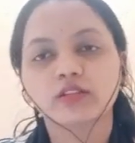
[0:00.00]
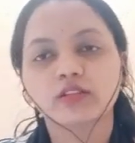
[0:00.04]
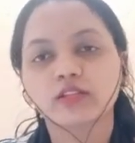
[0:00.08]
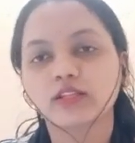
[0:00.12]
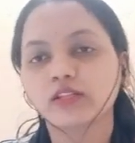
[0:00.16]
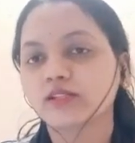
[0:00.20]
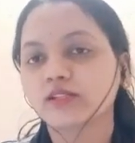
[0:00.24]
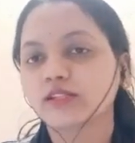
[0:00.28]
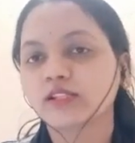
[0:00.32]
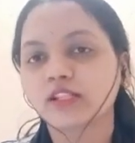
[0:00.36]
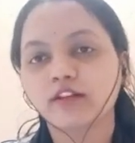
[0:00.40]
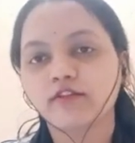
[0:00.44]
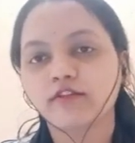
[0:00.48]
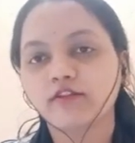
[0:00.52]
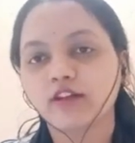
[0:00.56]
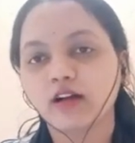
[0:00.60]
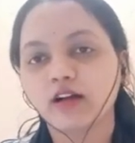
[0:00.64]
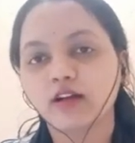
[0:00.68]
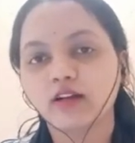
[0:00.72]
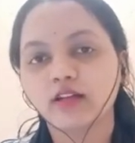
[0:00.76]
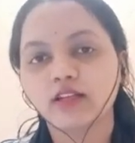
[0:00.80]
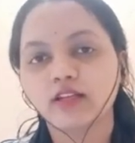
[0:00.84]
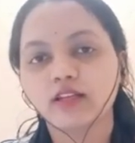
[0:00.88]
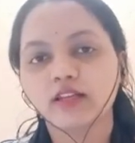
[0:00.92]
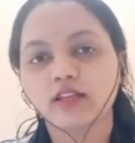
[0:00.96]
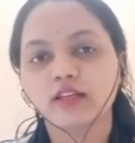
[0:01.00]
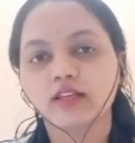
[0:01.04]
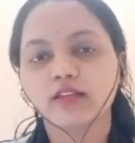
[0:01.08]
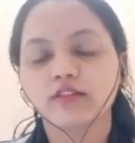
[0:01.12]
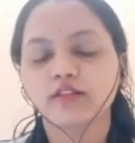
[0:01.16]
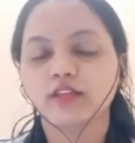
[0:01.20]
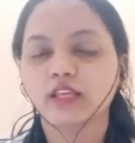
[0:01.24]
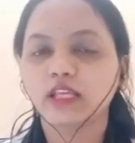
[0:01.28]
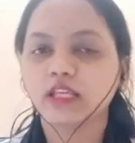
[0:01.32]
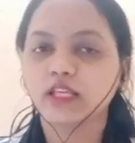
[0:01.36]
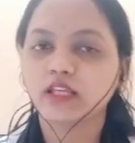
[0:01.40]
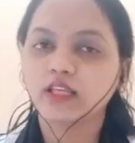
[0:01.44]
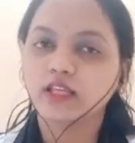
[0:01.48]
This tawa
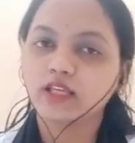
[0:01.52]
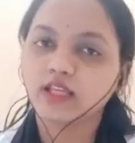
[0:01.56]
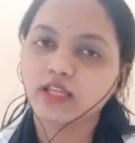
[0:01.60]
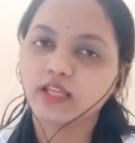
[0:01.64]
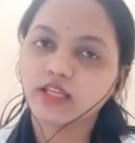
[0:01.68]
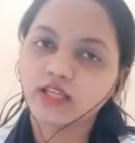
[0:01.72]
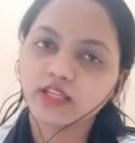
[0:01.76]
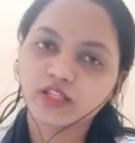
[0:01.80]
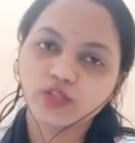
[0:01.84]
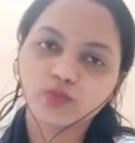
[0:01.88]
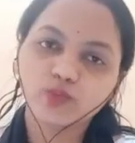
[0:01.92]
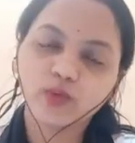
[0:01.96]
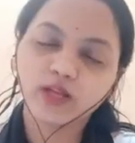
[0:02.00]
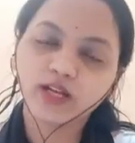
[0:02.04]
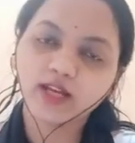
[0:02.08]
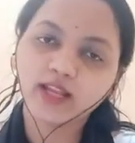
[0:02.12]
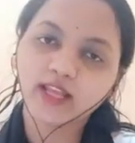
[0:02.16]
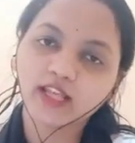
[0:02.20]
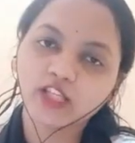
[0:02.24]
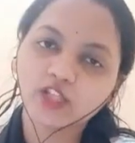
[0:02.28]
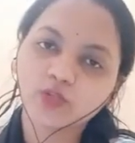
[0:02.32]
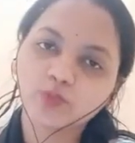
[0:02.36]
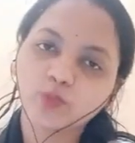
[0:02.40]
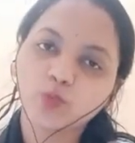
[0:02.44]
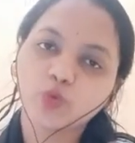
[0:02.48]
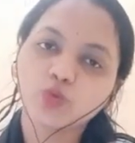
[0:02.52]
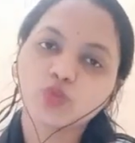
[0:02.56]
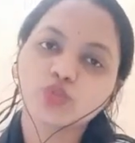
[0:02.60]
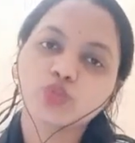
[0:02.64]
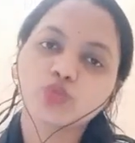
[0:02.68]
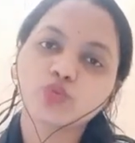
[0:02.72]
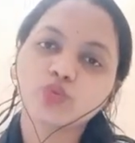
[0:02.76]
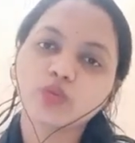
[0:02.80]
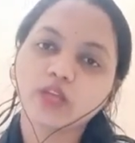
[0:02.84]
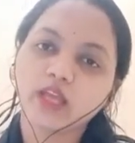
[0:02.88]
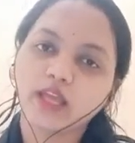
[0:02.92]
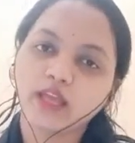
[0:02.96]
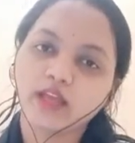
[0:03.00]
is, when
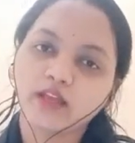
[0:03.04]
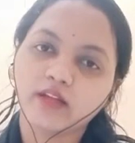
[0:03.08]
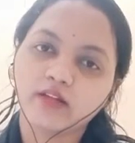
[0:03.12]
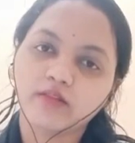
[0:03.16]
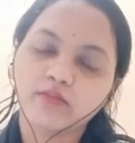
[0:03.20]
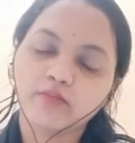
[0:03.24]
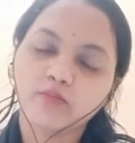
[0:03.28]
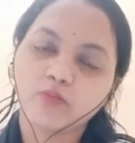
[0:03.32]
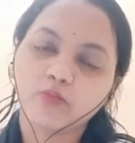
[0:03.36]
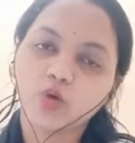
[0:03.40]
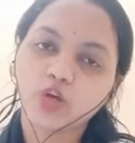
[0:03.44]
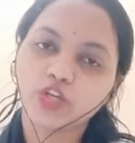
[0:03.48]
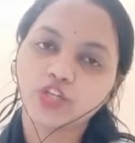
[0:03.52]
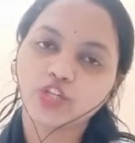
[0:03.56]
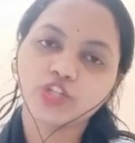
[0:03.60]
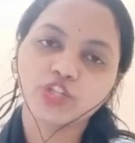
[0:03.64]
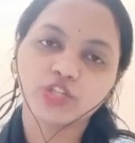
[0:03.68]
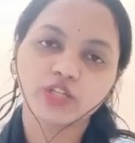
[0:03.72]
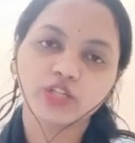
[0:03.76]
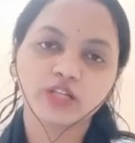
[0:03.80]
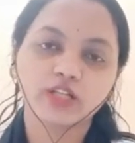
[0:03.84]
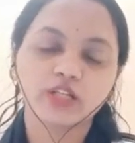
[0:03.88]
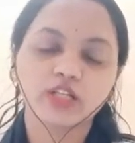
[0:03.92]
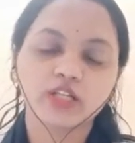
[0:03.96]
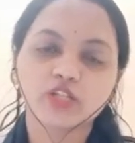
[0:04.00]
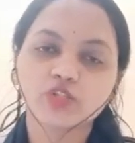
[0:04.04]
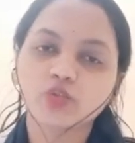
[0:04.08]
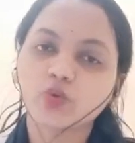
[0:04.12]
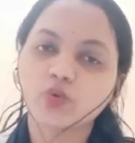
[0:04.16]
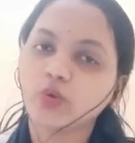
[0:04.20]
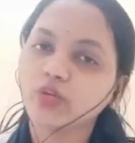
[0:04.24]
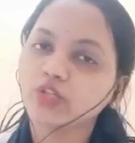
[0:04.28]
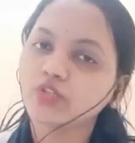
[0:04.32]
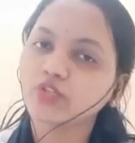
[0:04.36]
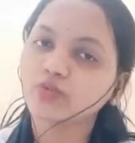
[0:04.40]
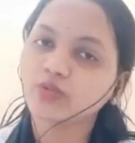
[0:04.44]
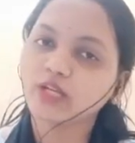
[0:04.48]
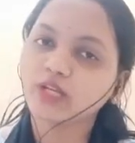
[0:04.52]
exposed to air, moisture, it is
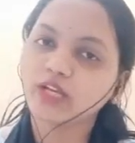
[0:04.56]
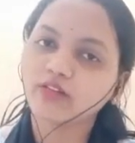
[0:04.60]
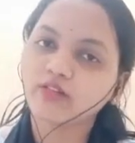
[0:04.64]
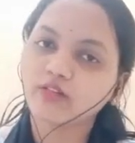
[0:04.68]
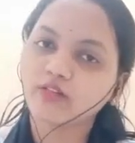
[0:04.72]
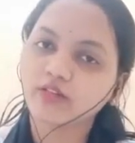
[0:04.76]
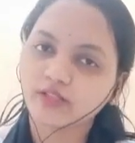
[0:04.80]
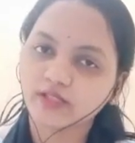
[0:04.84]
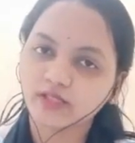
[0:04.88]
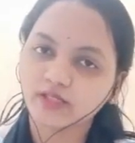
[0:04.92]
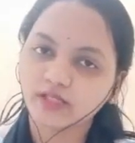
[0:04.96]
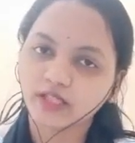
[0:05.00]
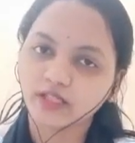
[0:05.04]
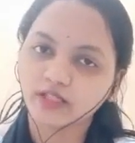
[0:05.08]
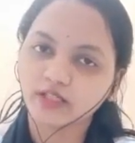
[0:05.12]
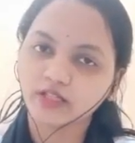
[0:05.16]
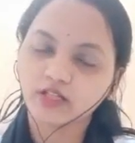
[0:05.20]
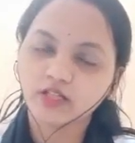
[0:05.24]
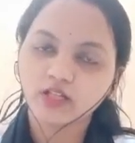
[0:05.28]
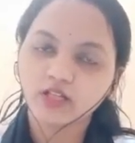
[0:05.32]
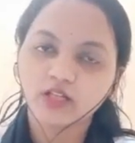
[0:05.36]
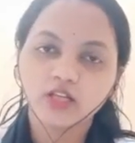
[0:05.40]
going to get rusted.